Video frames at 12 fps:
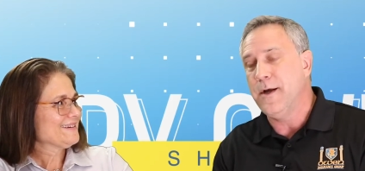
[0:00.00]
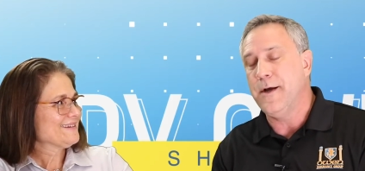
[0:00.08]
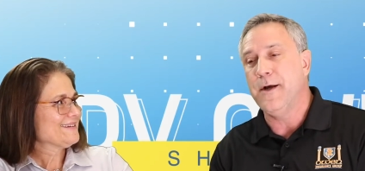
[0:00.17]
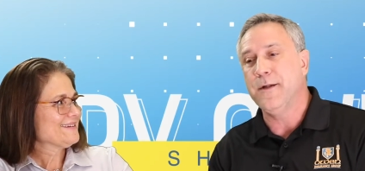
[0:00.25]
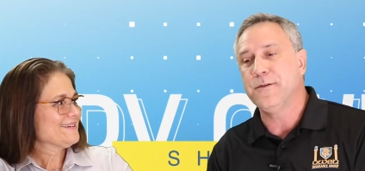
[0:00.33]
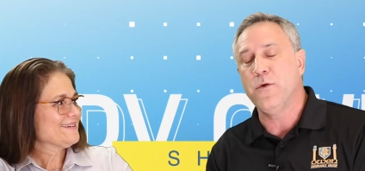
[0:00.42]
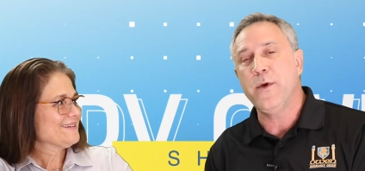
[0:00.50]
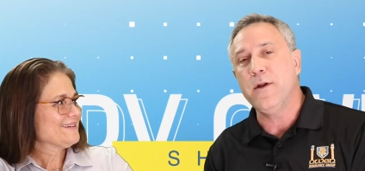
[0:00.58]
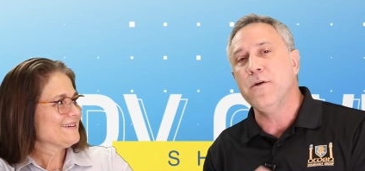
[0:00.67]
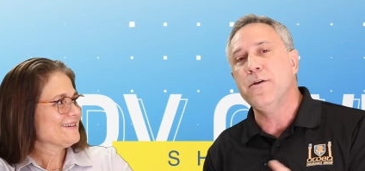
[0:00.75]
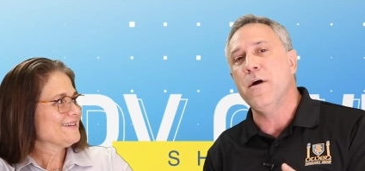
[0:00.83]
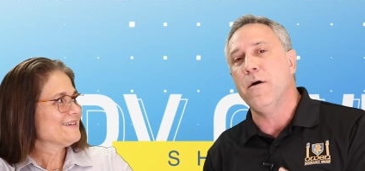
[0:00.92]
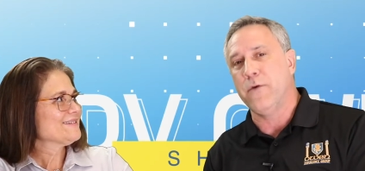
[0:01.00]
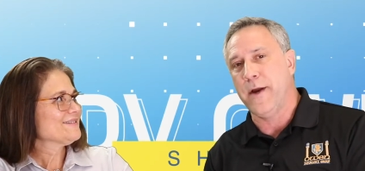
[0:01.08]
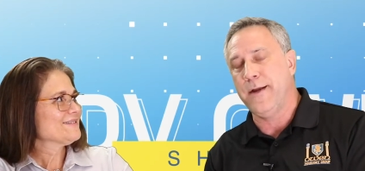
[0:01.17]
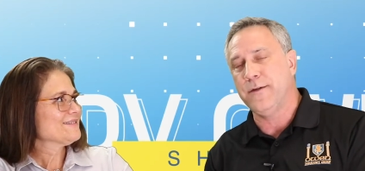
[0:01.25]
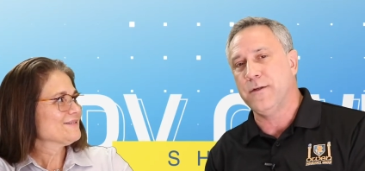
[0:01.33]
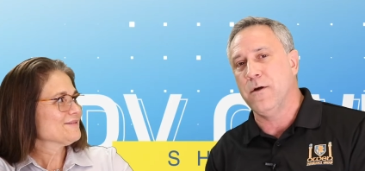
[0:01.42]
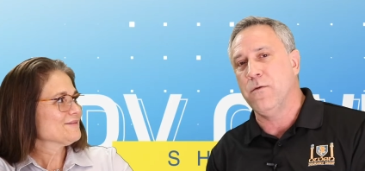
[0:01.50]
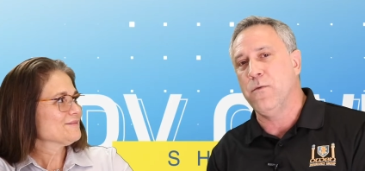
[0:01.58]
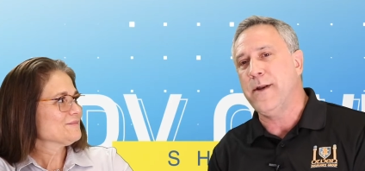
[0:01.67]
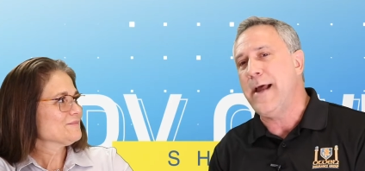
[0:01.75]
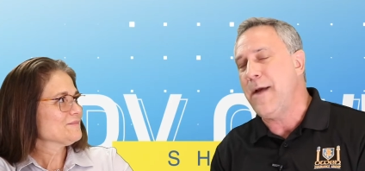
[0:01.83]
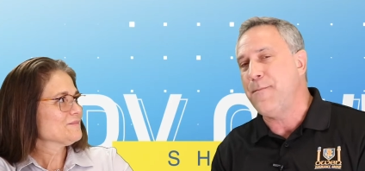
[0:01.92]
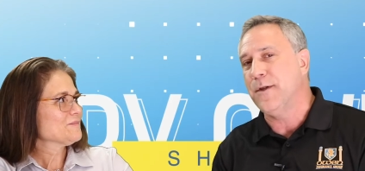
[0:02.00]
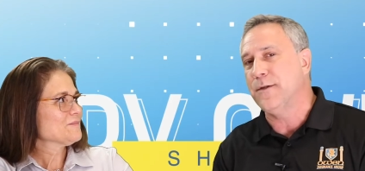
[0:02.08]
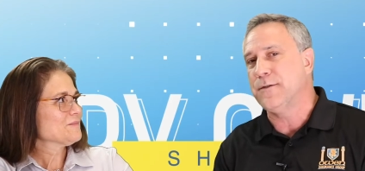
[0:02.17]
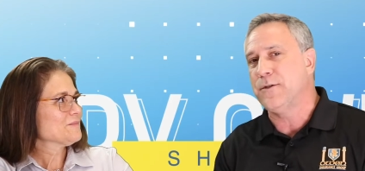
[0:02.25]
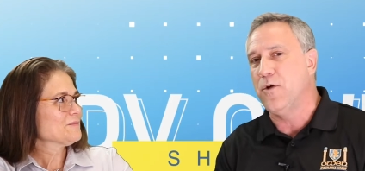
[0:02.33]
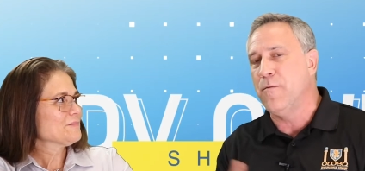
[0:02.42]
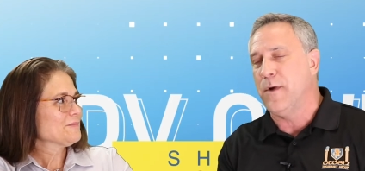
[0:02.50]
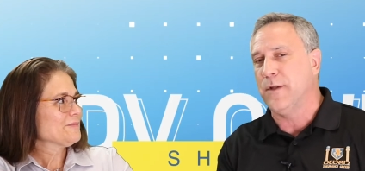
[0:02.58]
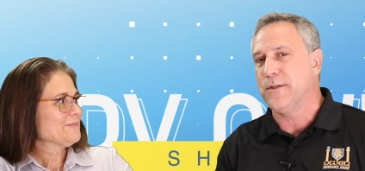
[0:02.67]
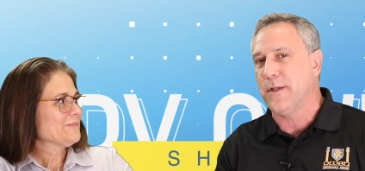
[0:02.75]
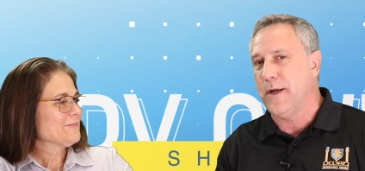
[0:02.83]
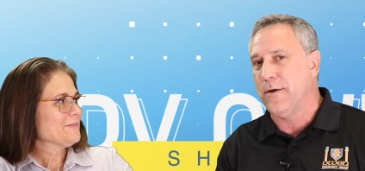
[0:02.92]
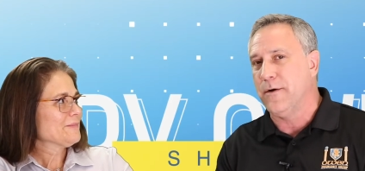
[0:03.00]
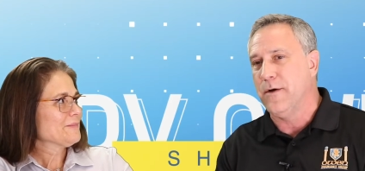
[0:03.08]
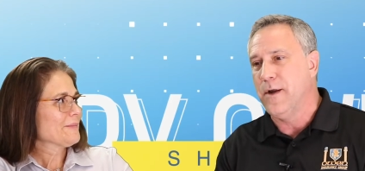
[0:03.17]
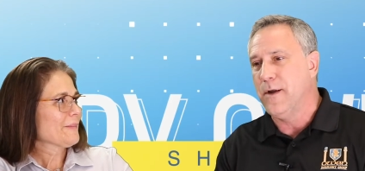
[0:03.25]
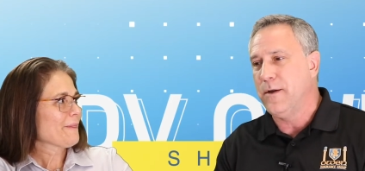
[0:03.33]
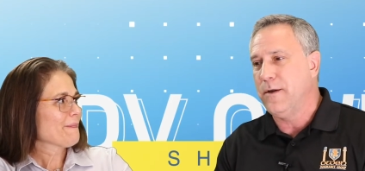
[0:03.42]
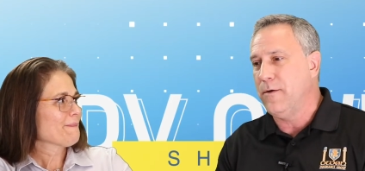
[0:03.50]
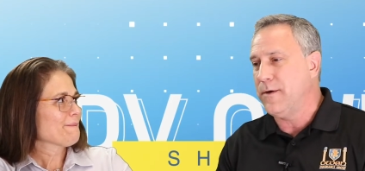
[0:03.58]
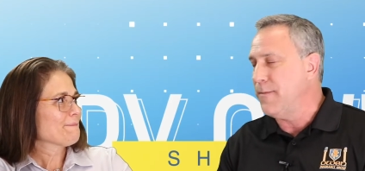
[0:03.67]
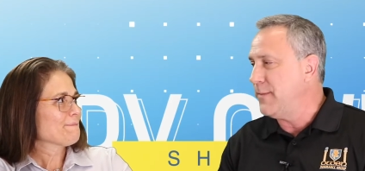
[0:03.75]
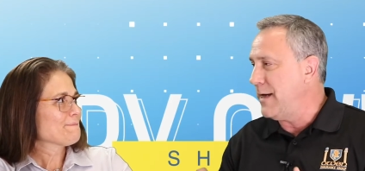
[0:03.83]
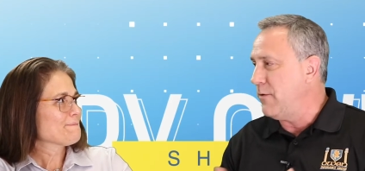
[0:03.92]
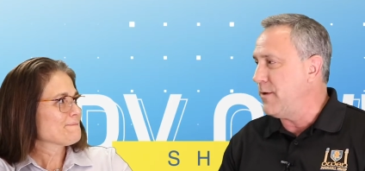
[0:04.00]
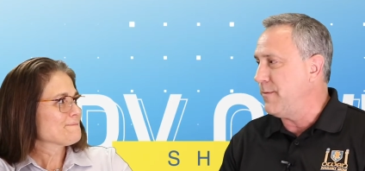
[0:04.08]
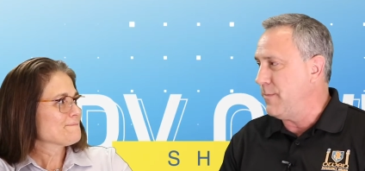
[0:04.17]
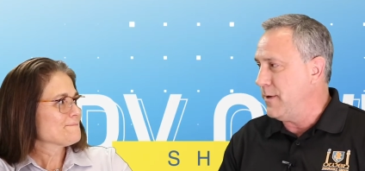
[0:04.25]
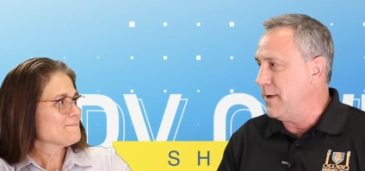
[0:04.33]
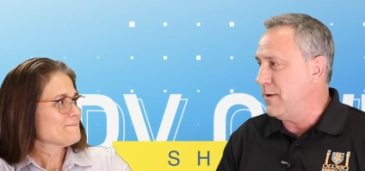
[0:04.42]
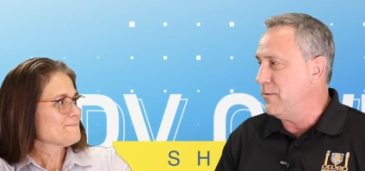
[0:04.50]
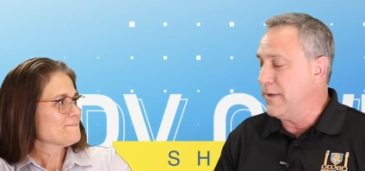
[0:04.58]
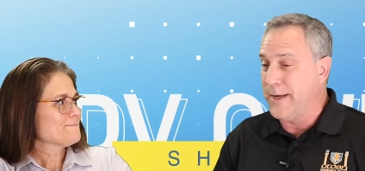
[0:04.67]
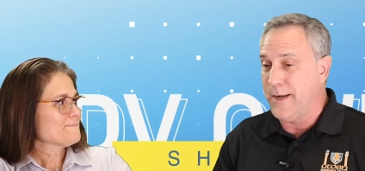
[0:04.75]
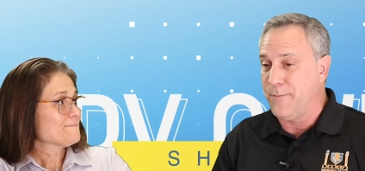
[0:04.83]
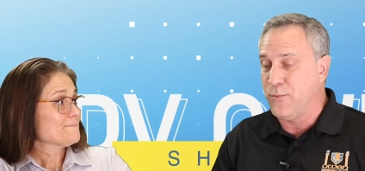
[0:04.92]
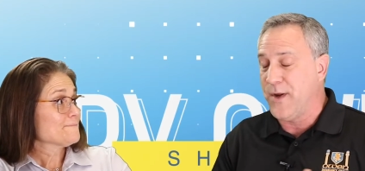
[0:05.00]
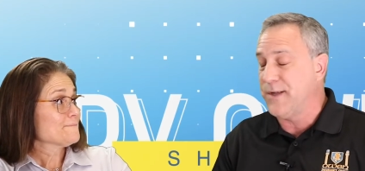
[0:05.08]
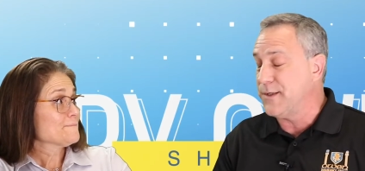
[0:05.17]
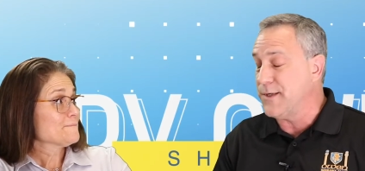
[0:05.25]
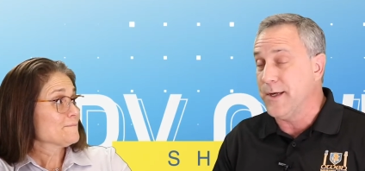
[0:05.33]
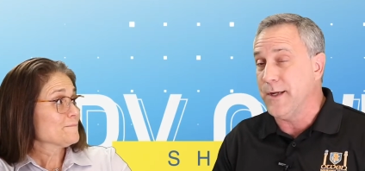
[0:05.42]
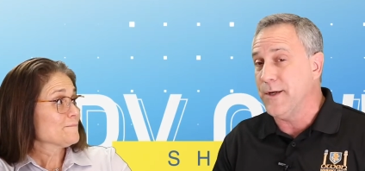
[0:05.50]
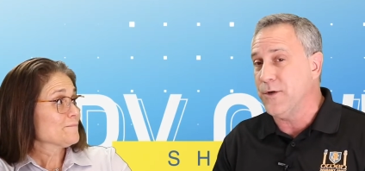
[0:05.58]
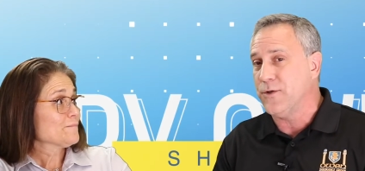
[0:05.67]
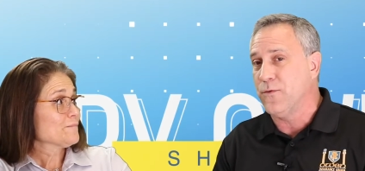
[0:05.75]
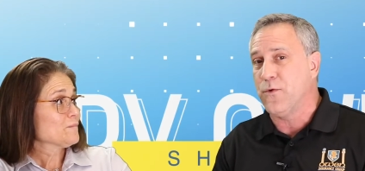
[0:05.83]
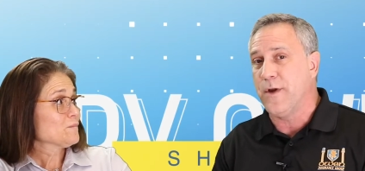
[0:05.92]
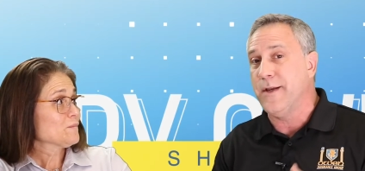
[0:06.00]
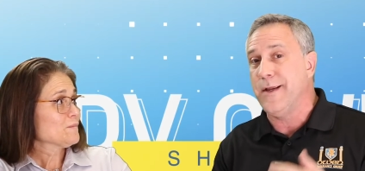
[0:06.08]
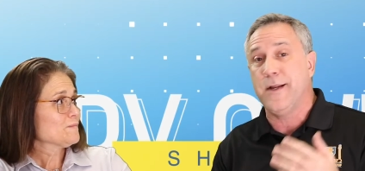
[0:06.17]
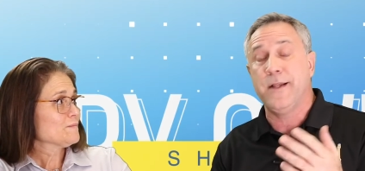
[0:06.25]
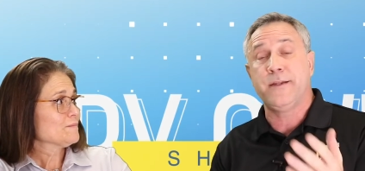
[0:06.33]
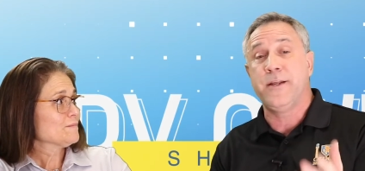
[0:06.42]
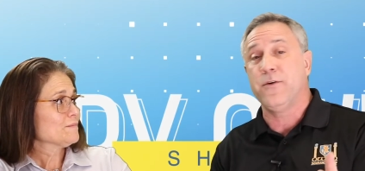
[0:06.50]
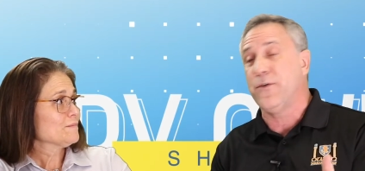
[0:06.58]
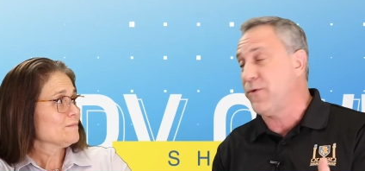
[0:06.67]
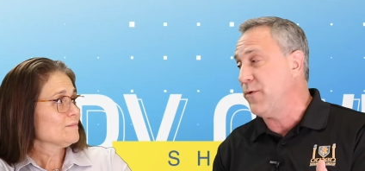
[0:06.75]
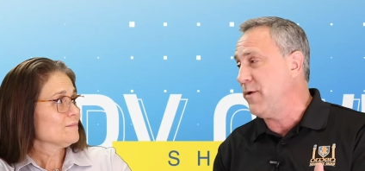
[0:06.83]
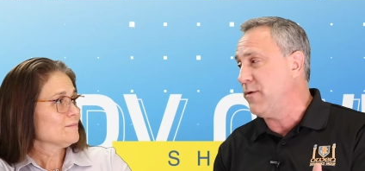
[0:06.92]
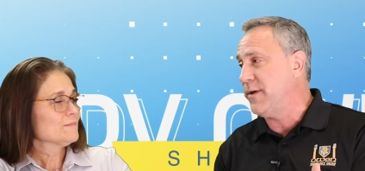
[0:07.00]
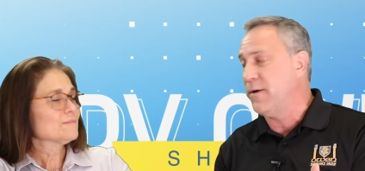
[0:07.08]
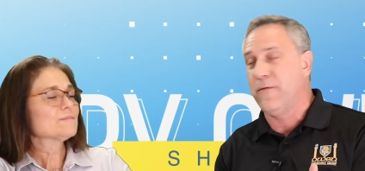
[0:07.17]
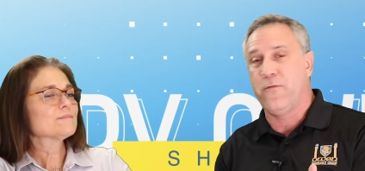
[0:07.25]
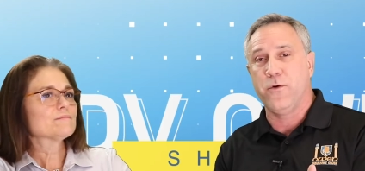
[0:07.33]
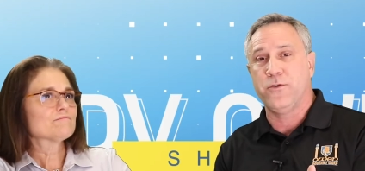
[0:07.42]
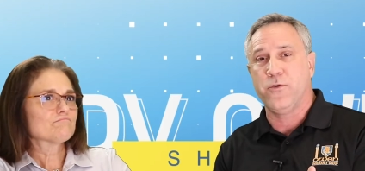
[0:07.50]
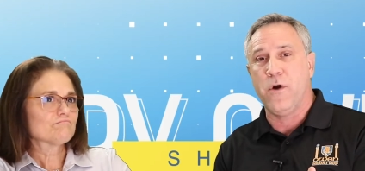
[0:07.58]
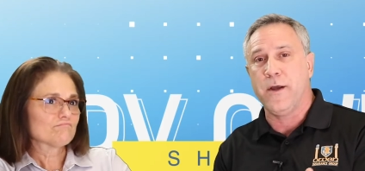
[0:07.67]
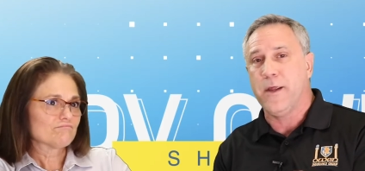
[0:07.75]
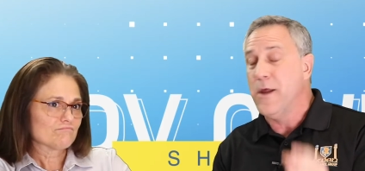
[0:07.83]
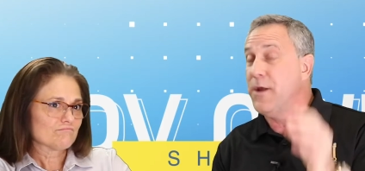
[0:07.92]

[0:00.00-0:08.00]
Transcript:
Speaker 1: So we don't know, right? So what happens 2 months later? You come down with a, you know, a pre-existing condition or you need a Tier 3 or Tier 4 drug,